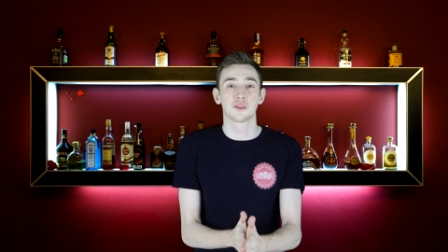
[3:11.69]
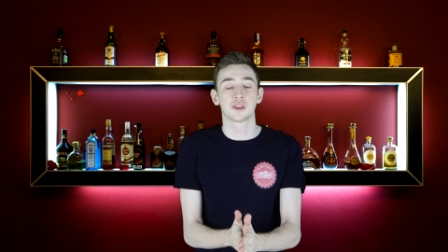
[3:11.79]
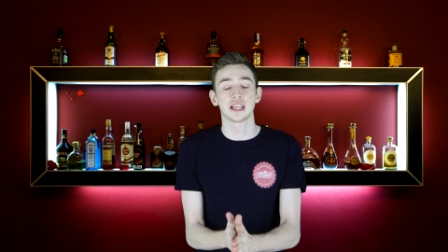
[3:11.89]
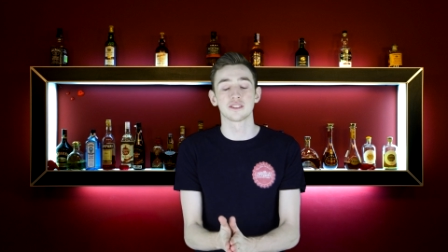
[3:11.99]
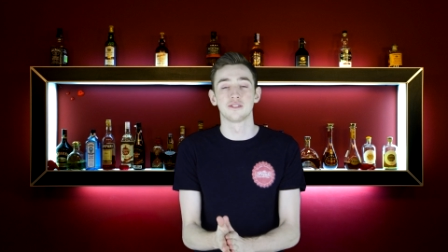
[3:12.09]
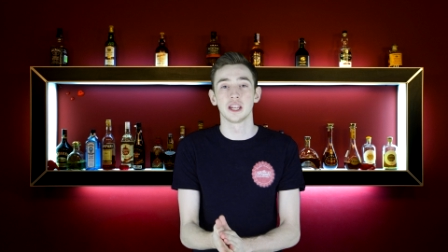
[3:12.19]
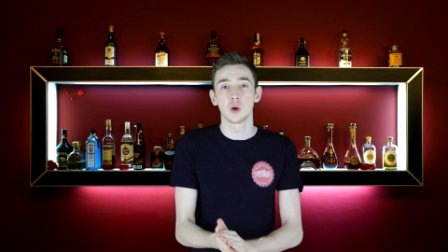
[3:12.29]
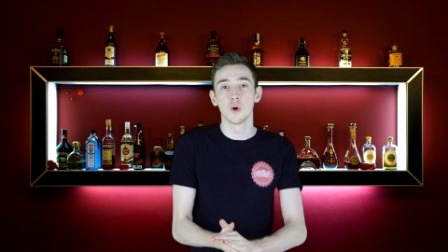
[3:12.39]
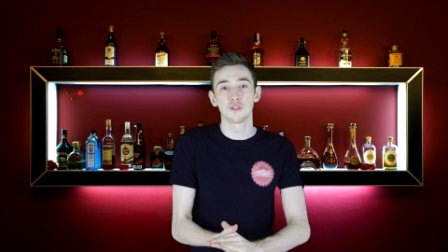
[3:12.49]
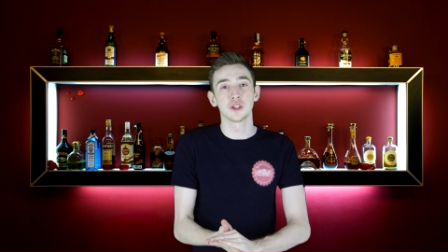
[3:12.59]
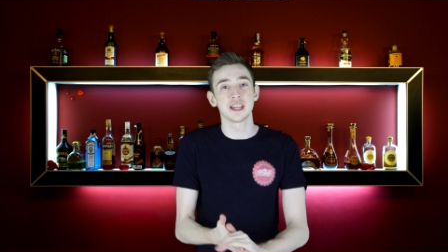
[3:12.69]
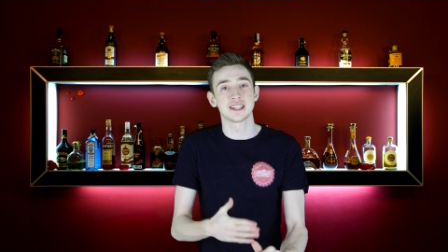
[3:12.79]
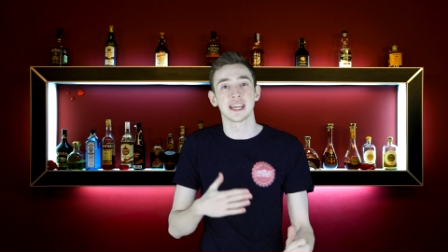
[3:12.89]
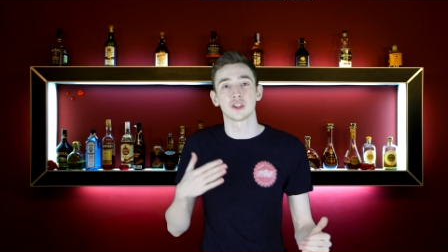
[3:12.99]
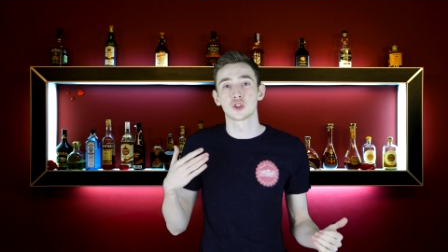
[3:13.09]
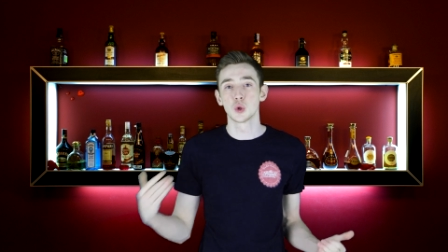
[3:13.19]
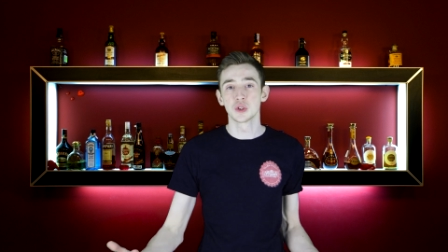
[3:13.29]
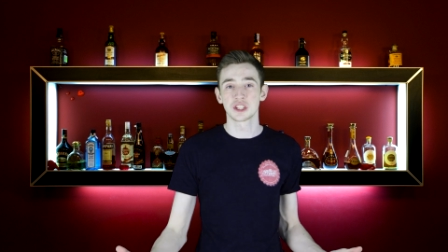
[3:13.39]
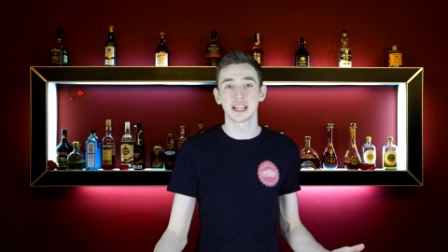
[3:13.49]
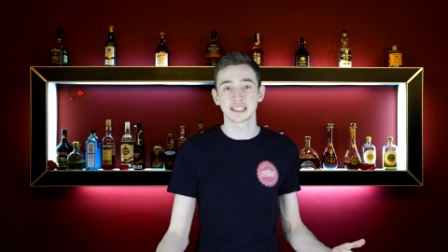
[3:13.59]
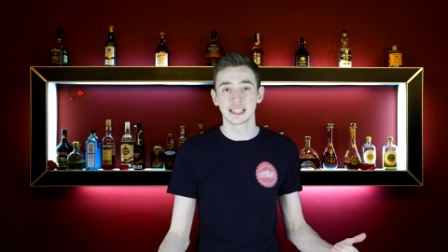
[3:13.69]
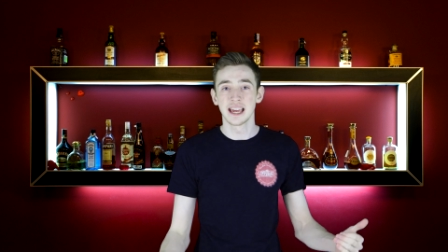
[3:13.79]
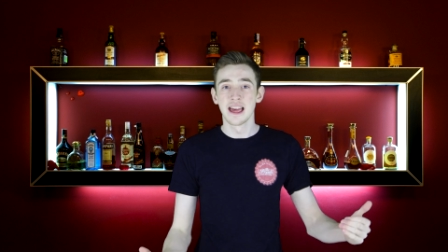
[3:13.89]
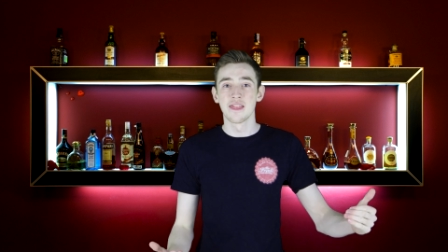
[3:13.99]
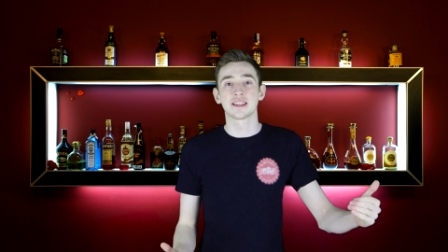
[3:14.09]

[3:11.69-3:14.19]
it for today's video. Hopefully you didn't take it too seriously.